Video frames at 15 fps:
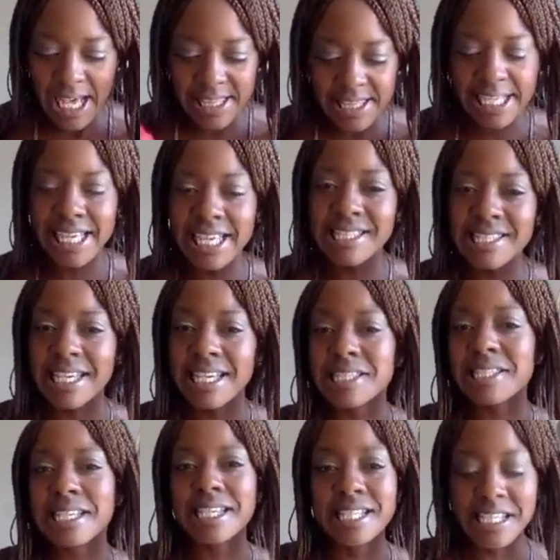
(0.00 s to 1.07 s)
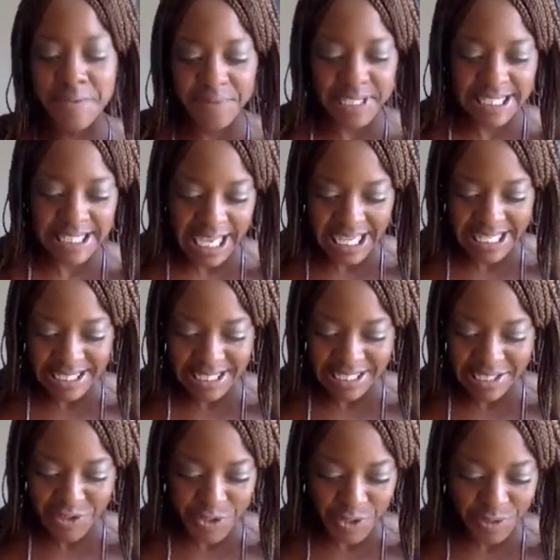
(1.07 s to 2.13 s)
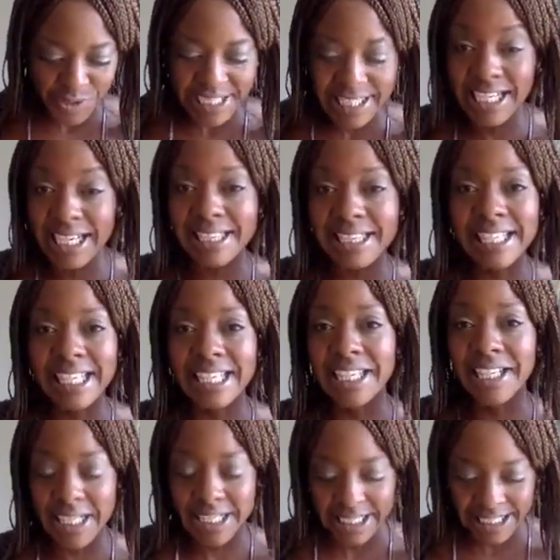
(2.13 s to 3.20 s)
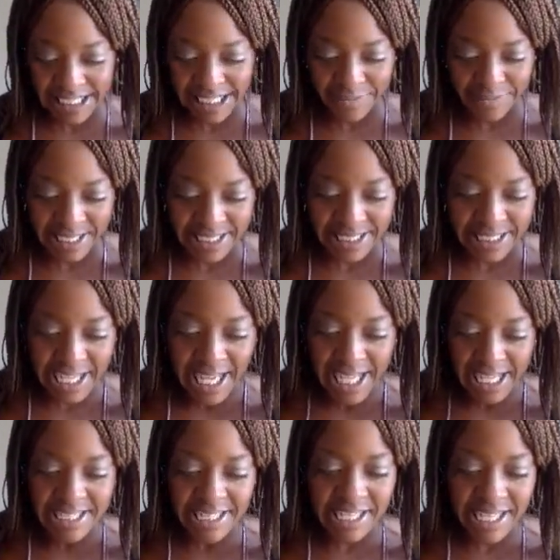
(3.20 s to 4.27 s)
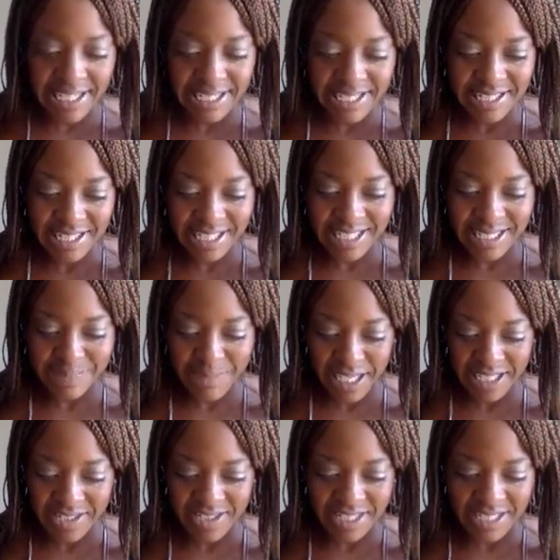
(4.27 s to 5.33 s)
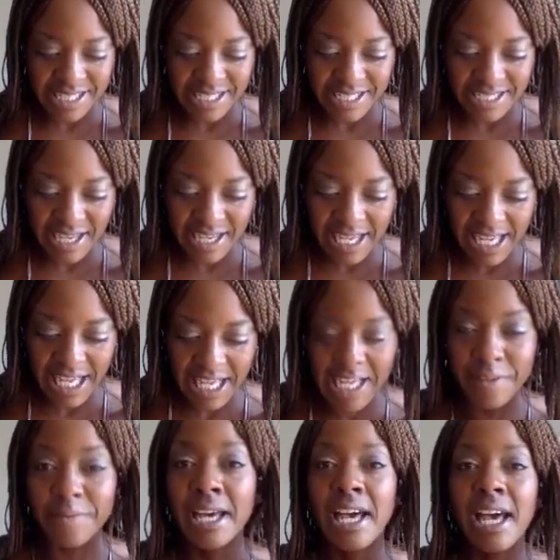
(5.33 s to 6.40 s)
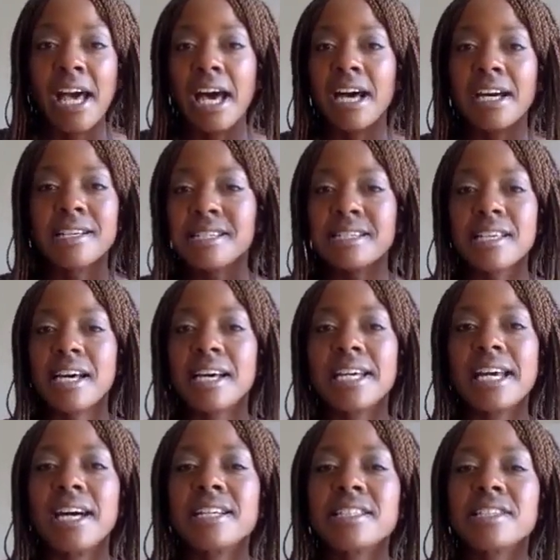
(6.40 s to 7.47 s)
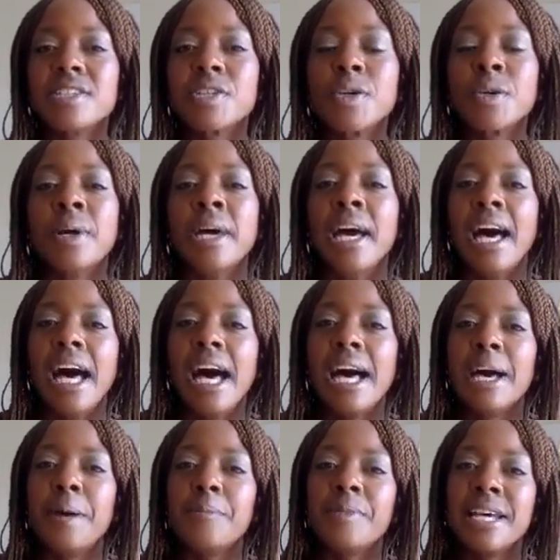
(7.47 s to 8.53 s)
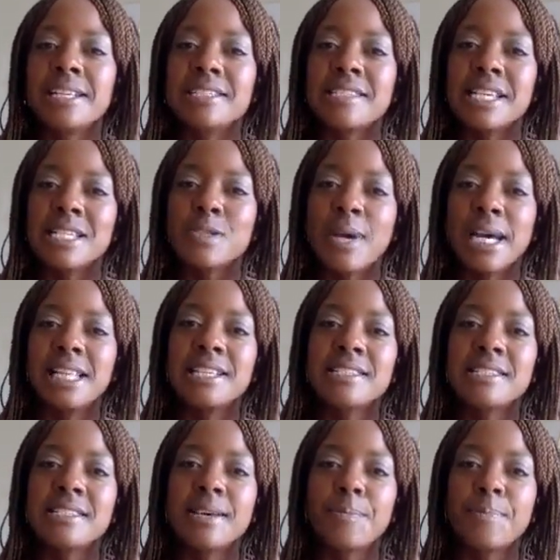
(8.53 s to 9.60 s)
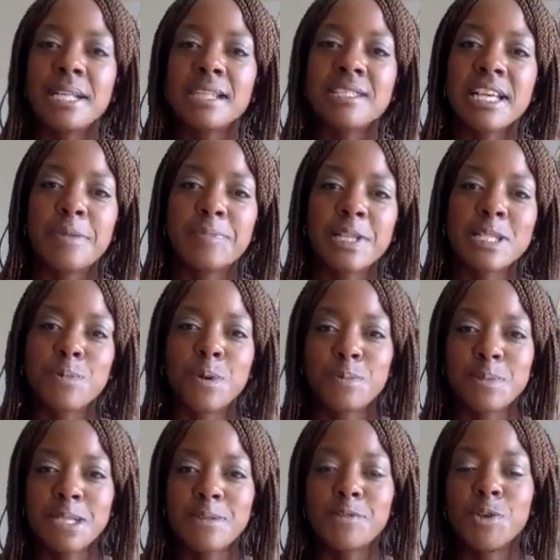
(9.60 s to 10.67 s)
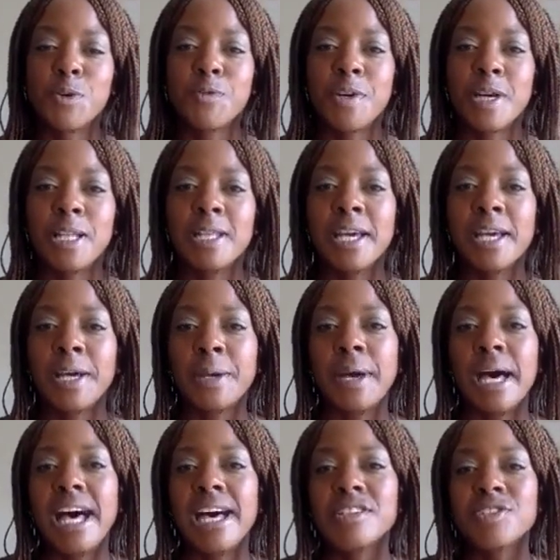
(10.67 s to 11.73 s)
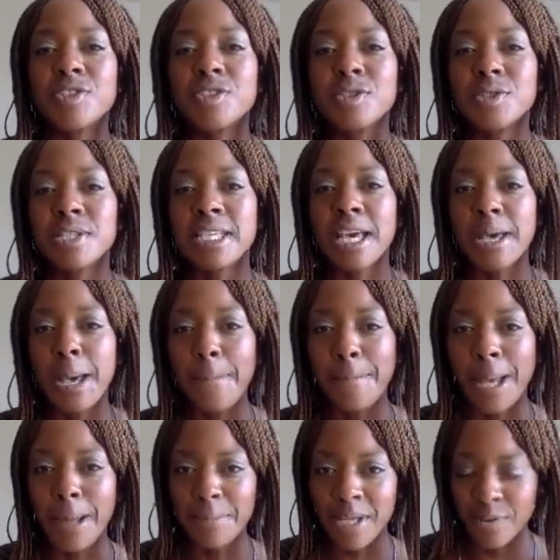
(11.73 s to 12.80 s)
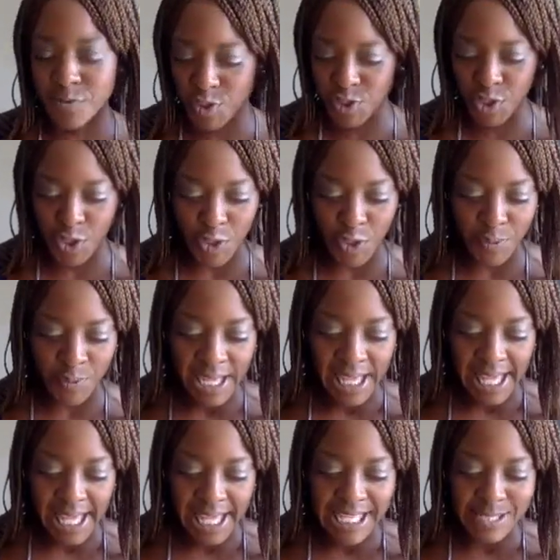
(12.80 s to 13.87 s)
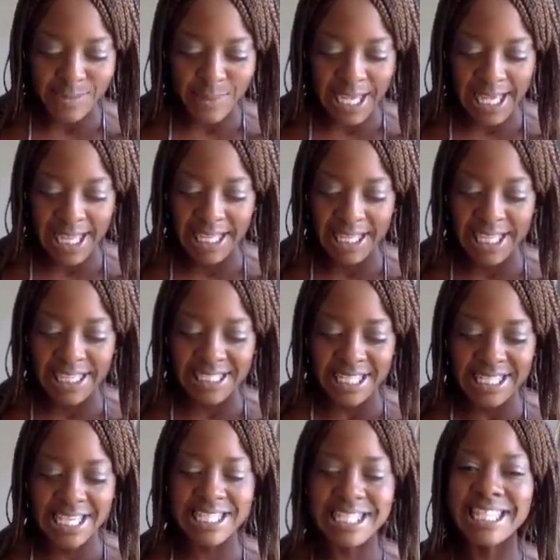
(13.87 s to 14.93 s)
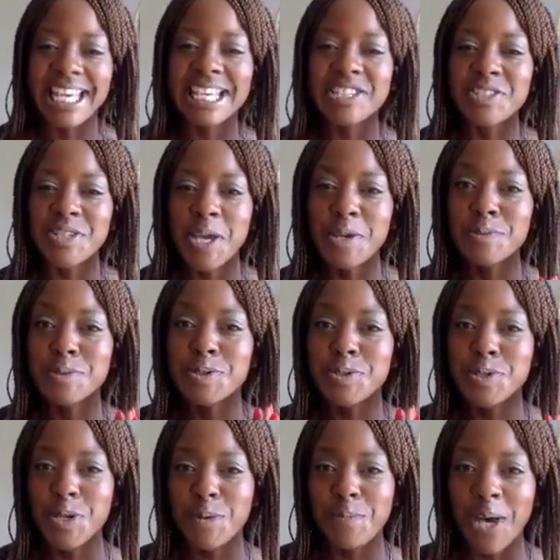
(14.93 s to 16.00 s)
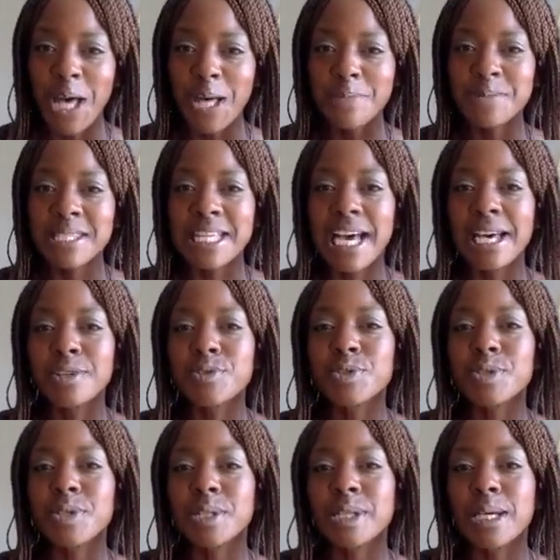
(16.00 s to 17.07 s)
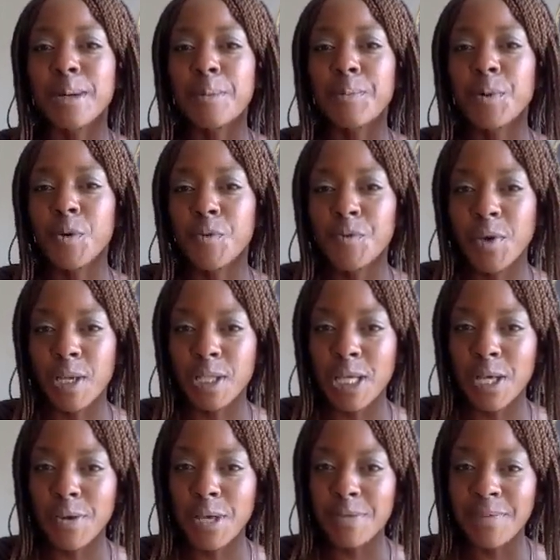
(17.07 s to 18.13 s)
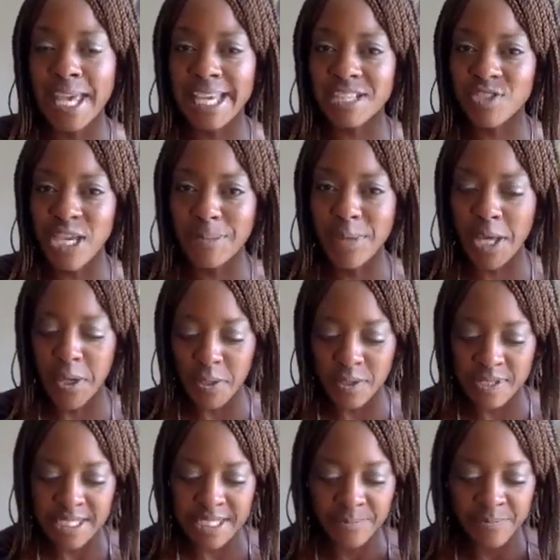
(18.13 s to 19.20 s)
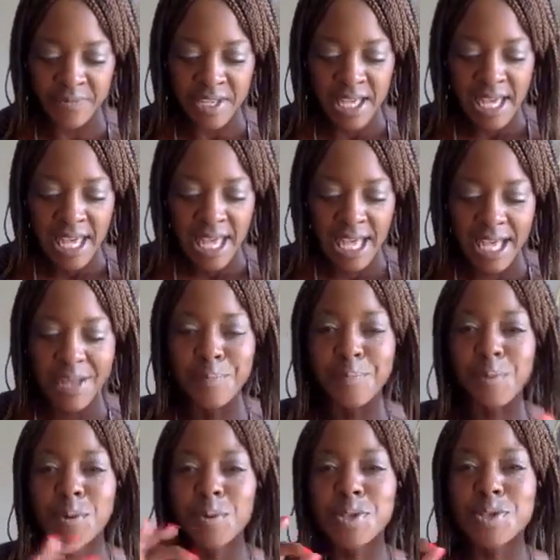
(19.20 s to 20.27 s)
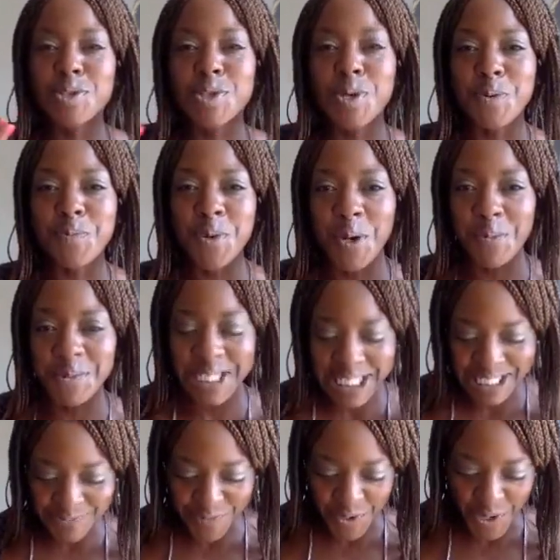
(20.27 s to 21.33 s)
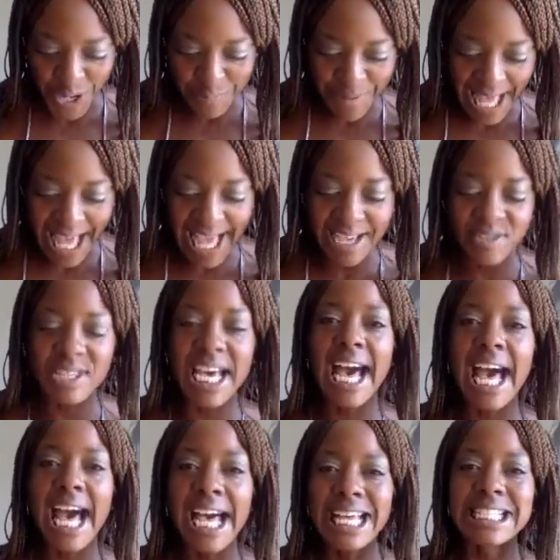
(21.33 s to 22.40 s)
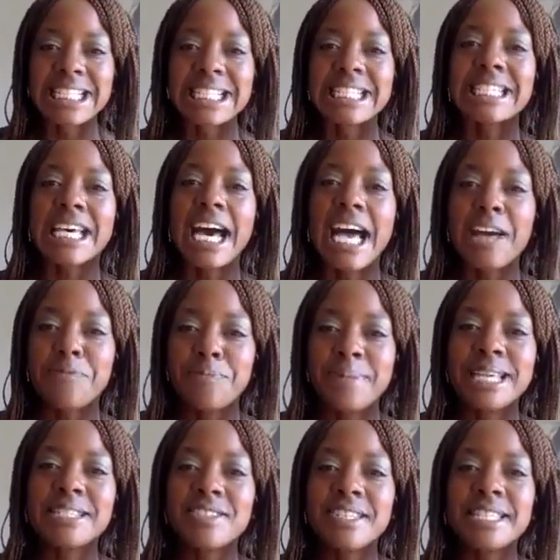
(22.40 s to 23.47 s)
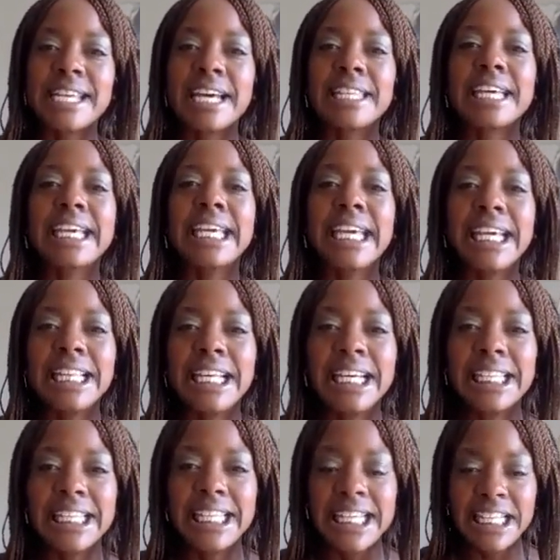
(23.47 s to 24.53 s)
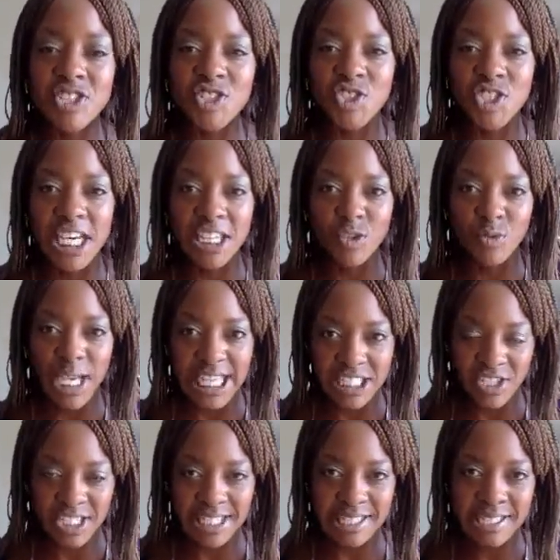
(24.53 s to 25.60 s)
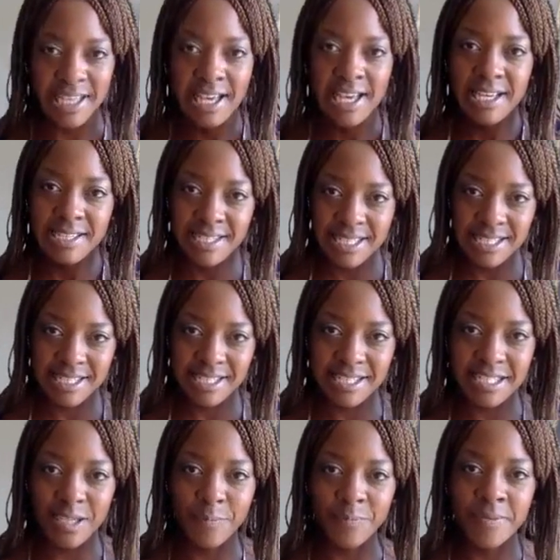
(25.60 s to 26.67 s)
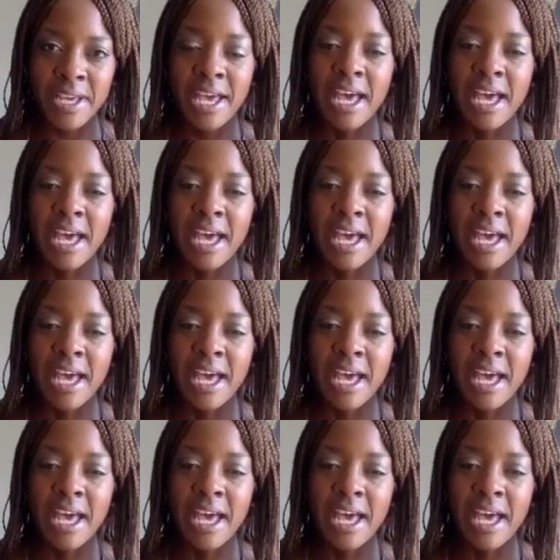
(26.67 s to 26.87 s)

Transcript: think it's a fantastic story, and I think you're going to love it just as much as I have, as I do. And as well as building up this property portfolio, she's also a mum of 2 as well. And as I say, she owns 2 pubs now. She's got a portfolio of HMOs. Bought the 2 properties for £1, and I haven't mentioned yet the killer leads generation system,